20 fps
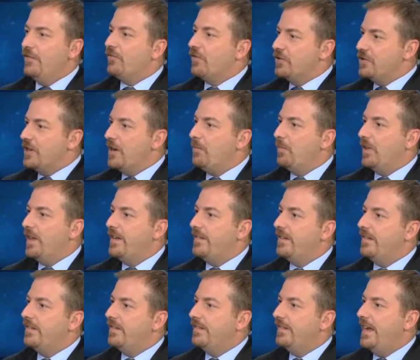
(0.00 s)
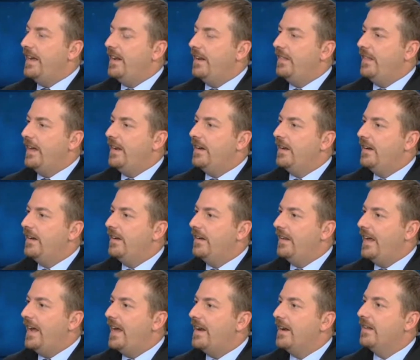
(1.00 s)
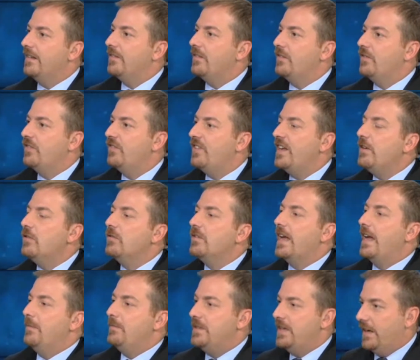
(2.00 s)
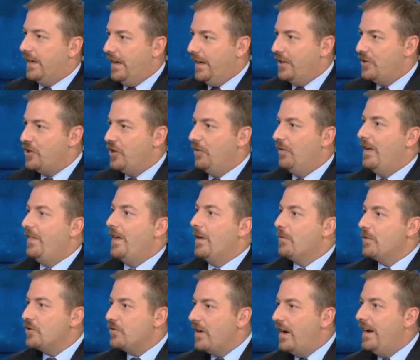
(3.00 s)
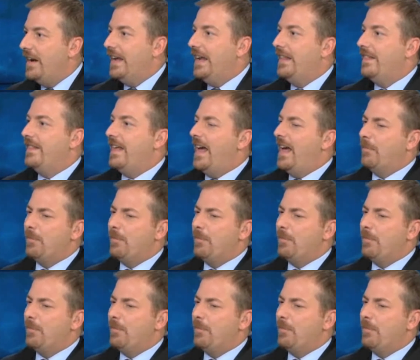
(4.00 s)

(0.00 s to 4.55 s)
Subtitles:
For some places they had a single game ticket issue, and they were trying to get that